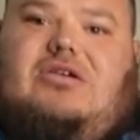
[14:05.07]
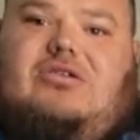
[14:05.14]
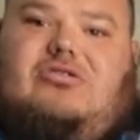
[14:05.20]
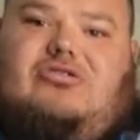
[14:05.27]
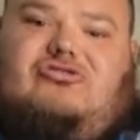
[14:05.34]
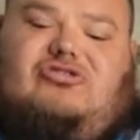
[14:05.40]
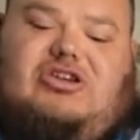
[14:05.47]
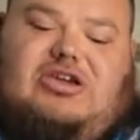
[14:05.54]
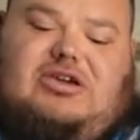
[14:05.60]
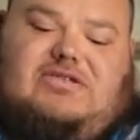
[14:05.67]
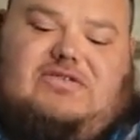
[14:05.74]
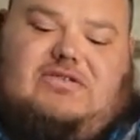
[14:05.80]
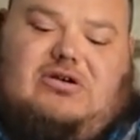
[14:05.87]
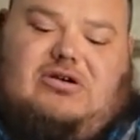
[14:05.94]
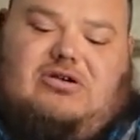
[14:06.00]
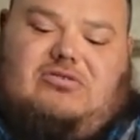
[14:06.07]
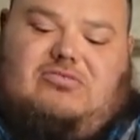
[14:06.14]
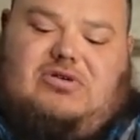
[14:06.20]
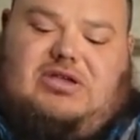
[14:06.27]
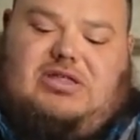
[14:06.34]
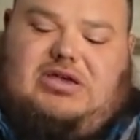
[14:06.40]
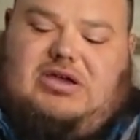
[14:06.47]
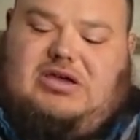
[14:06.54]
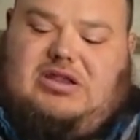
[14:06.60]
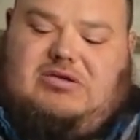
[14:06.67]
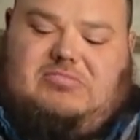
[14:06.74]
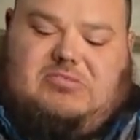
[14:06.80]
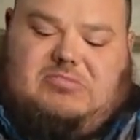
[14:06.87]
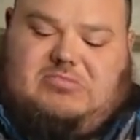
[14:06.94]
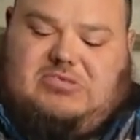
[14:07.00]
Your chicks are really
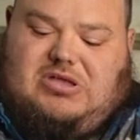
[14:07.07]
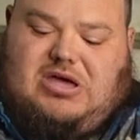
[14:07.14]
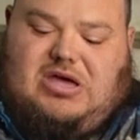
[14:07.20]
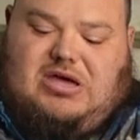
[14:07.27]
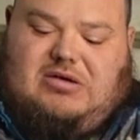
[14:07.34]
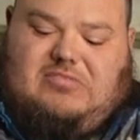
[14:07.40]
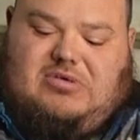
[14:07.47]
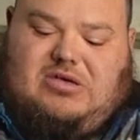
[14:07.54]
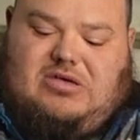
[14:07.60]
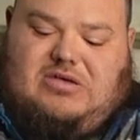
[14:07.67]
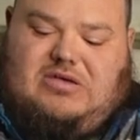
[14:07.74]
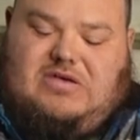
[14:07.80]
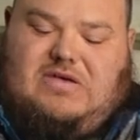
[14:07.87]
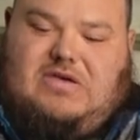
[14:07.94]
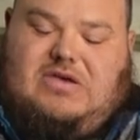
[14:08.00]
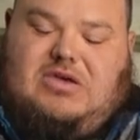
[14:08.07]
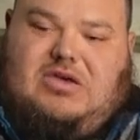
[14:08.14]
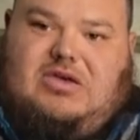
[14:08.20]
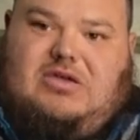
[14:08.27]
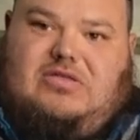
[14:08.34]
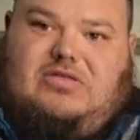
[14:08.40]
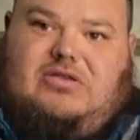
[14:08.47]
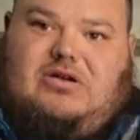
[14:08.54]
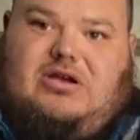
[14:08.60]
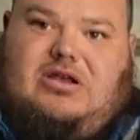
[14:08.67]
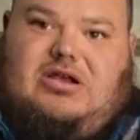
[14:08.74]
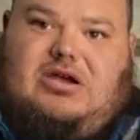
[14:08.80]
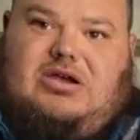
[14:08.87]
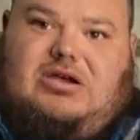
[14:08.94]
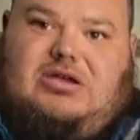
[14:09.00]
gonna, they're
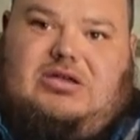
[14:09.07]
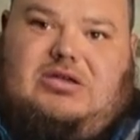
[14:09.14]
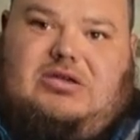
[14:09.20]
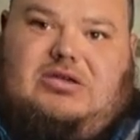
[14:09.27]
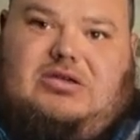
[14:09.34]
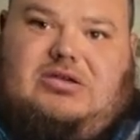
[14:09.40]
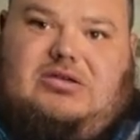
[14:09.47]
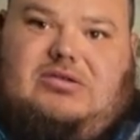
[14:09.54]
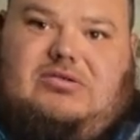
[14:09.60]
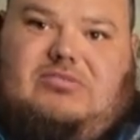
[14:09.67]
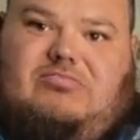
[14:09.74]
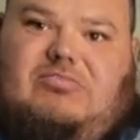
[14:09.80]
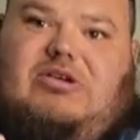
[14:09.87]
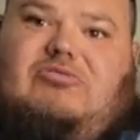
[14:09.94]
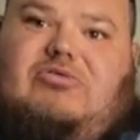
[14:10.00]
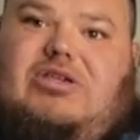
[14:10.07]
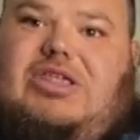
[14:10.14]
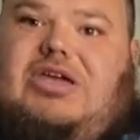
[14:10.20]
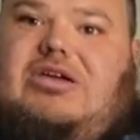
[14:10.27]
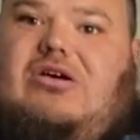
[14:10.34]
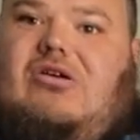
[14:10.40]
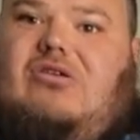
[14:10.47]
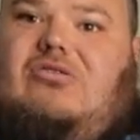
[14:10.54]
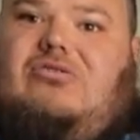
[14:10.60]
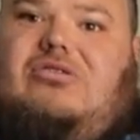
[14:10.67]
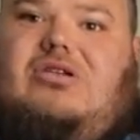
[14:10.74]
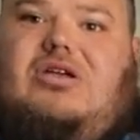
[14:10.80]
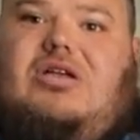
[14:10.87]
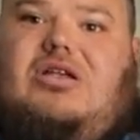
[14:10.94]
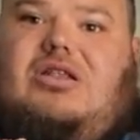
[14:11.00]
gonna be really cold,
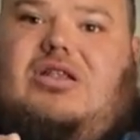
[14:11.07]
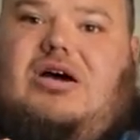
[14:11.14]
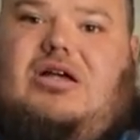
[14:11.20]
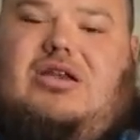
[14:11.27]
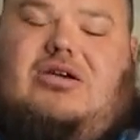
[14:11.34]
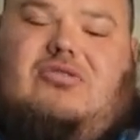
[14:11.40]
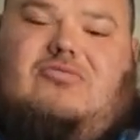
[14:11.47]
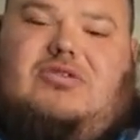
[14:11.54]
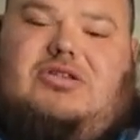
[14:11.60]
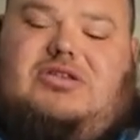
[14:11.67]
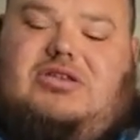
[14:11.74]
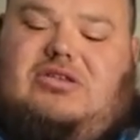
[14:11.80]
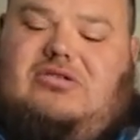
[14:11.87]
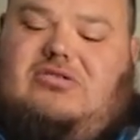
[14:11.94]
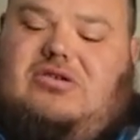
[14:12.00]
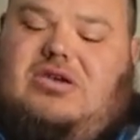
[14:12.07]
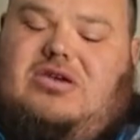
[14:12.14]
not know what to do.